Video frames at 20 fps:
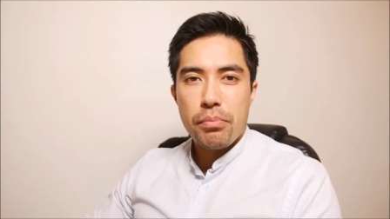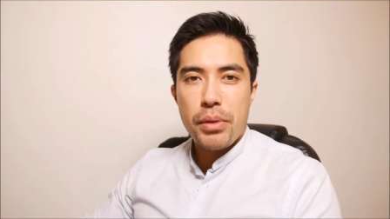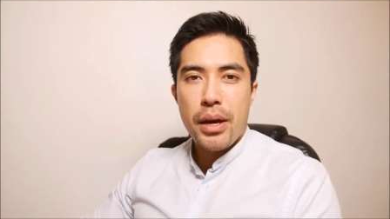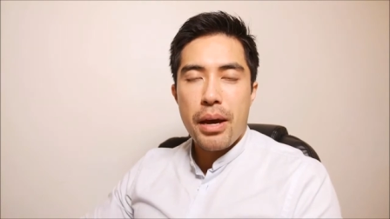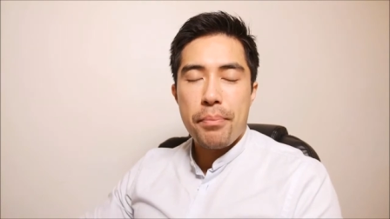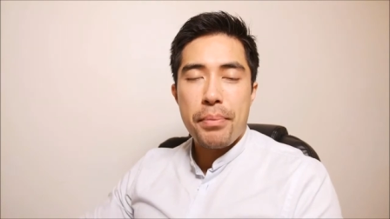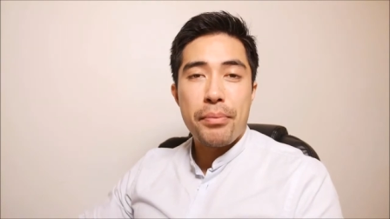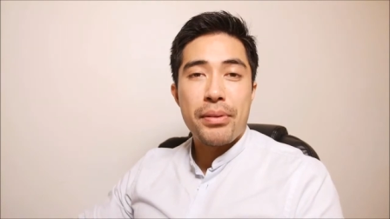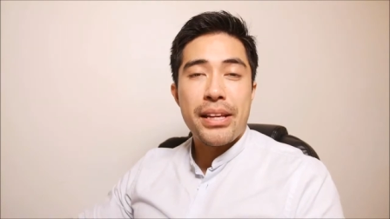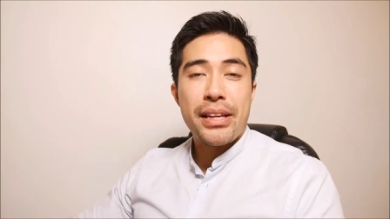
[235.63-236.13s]
uh,
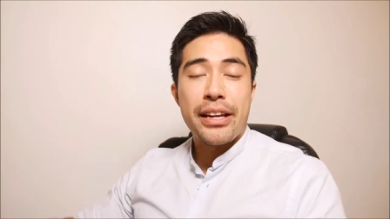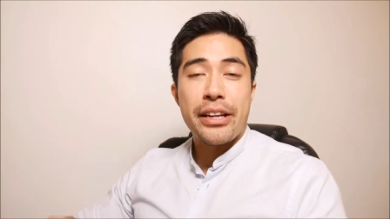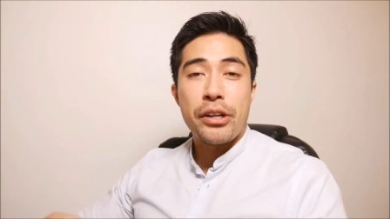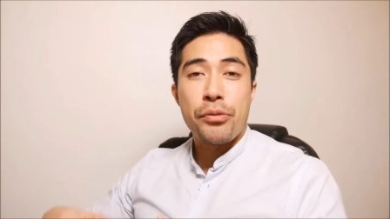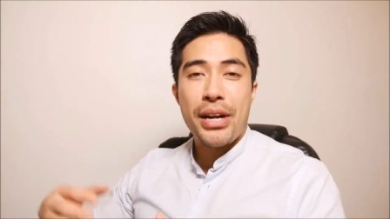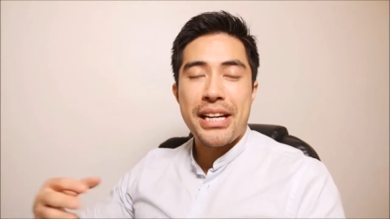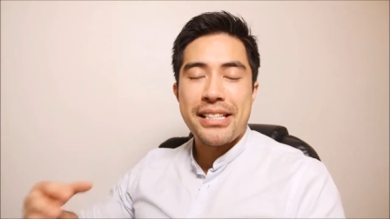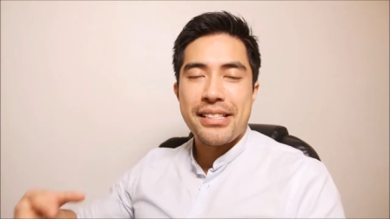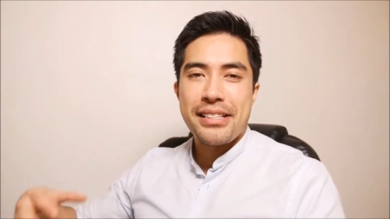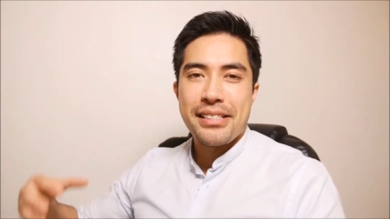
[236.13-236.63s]
people that
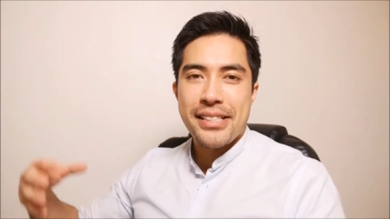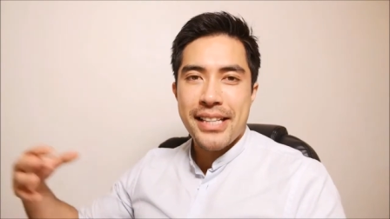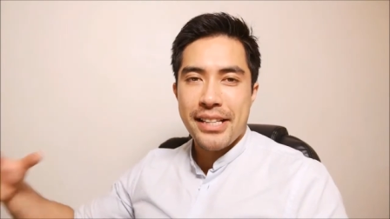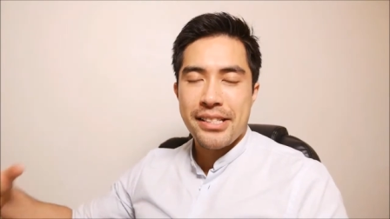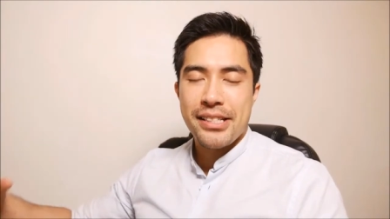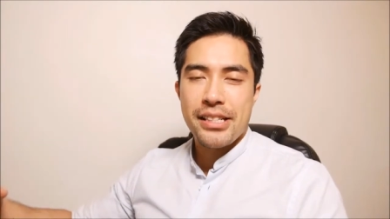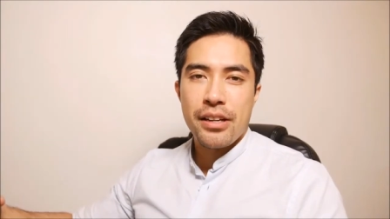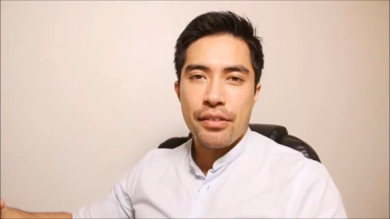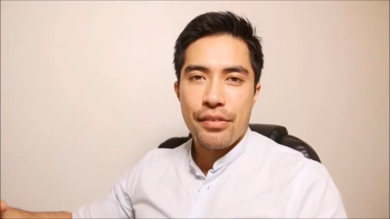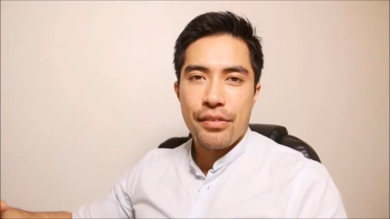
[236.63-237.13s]
increase the
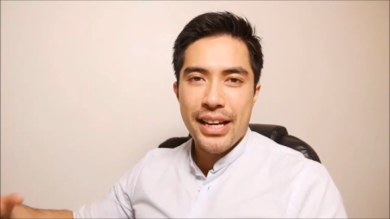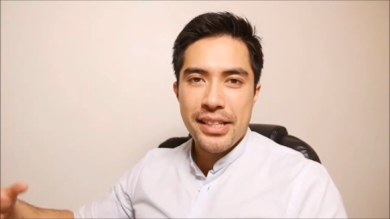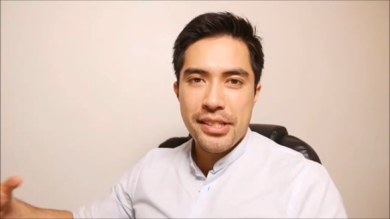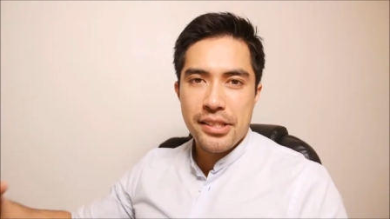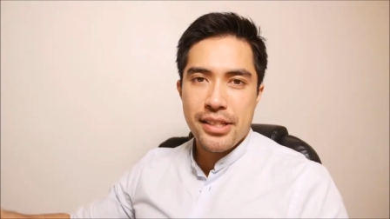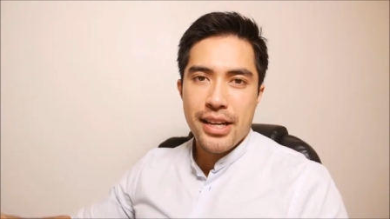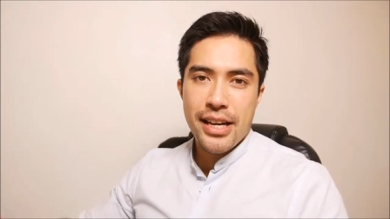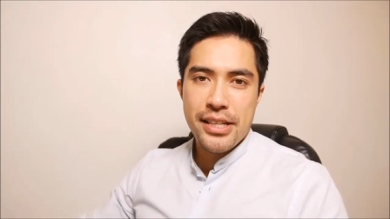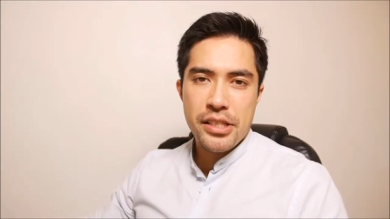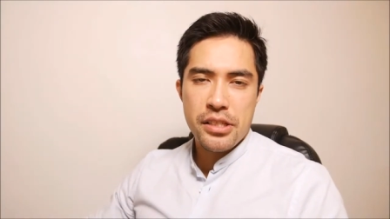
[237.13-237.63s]
intensity of
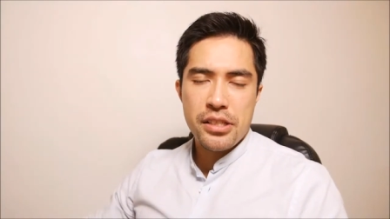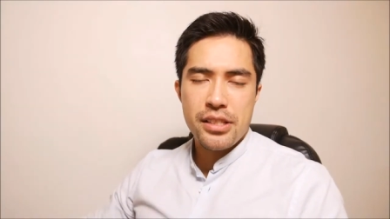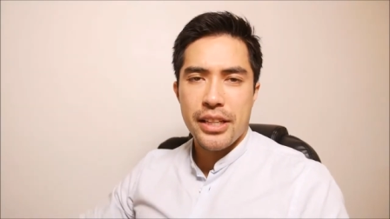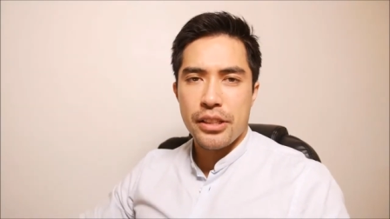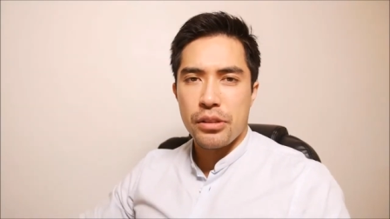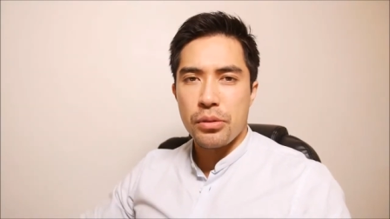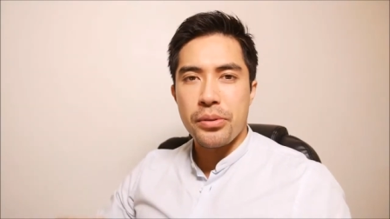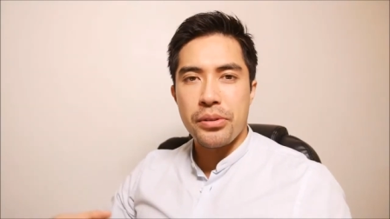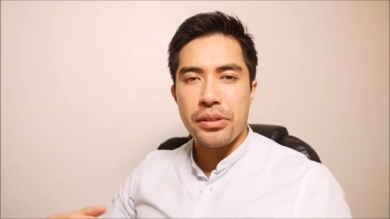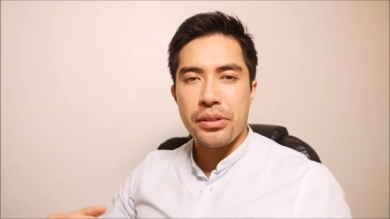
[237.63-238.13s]
exercises, like
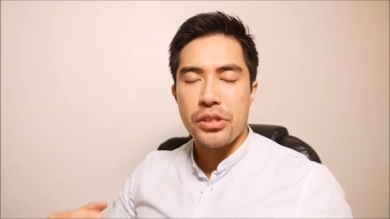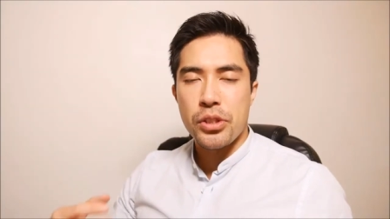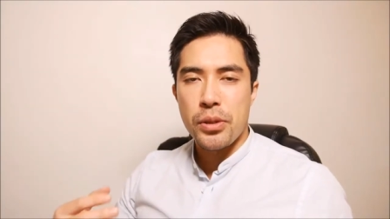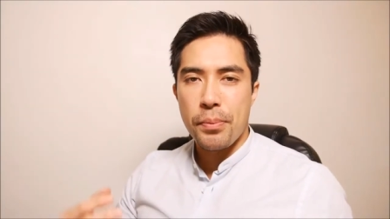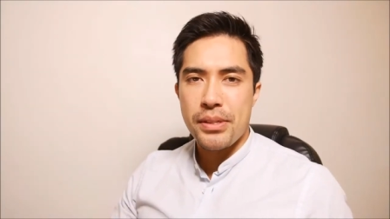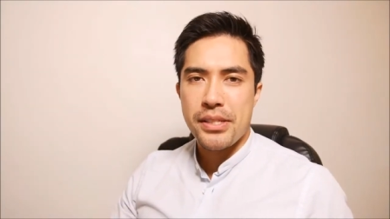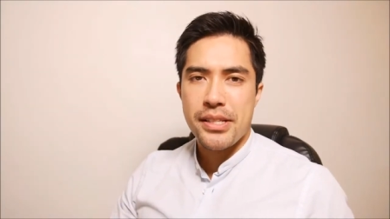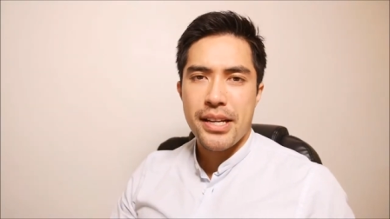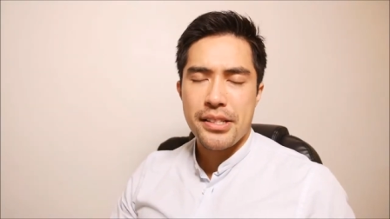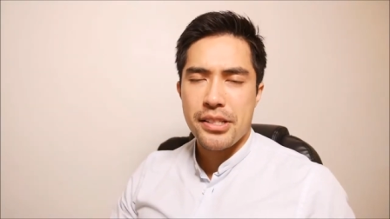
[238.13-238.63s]
doing
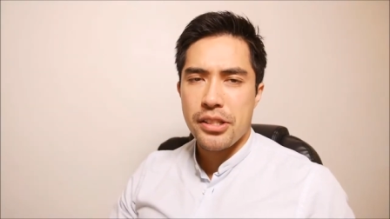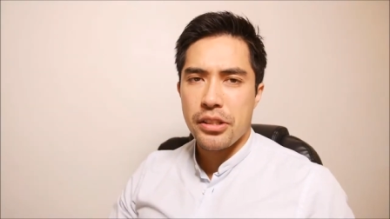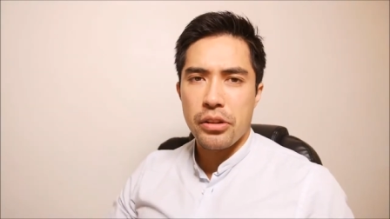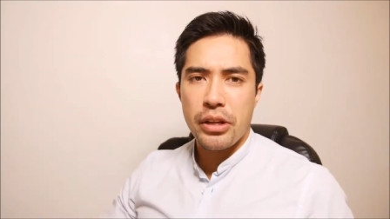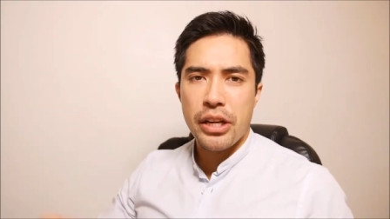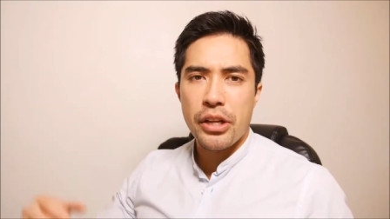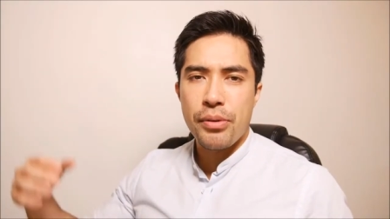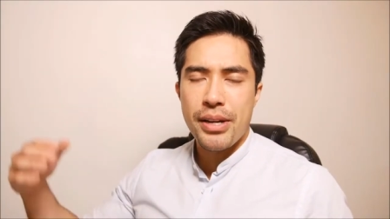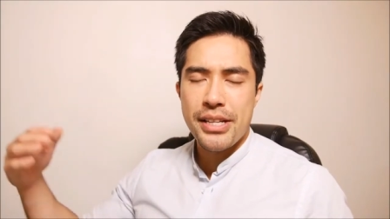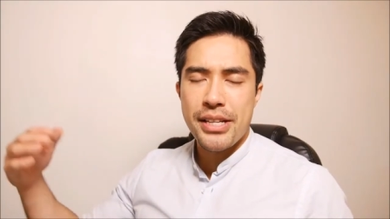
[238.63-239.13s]
supersets and
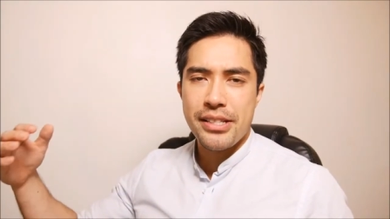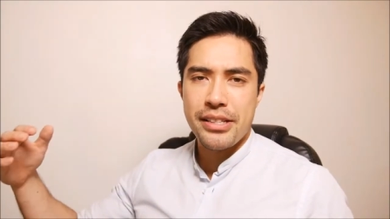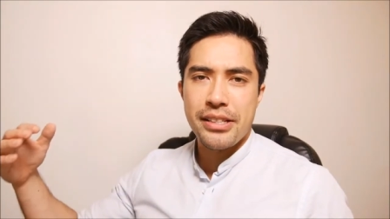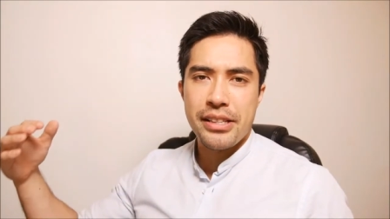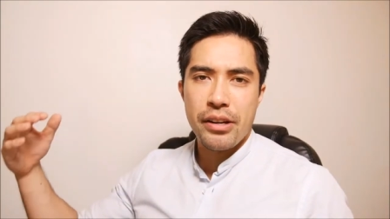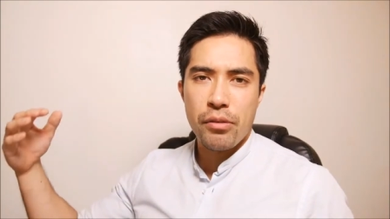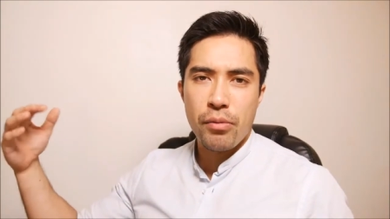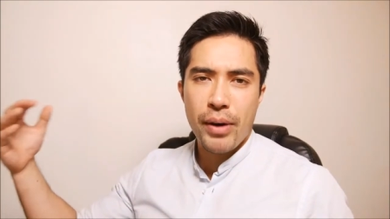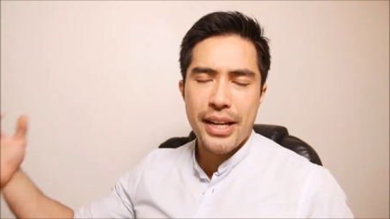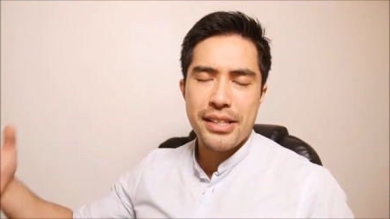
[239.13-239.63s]
increasing
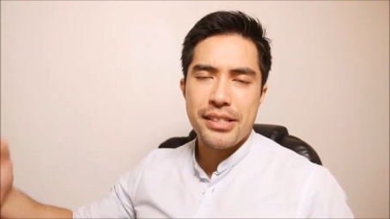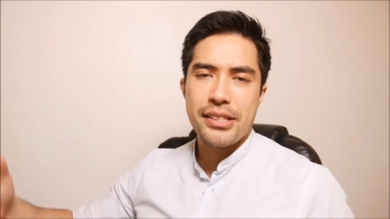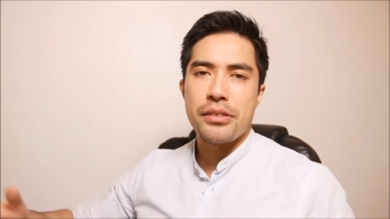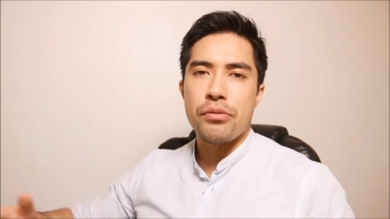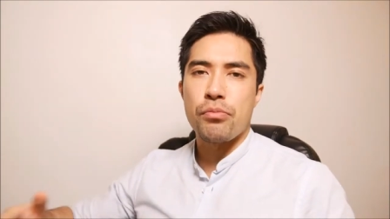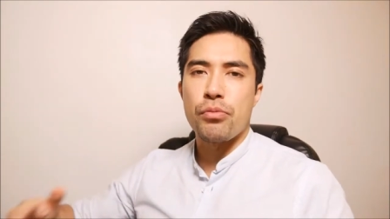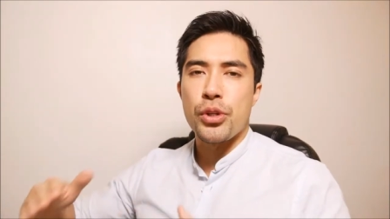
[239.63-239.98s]
their weights and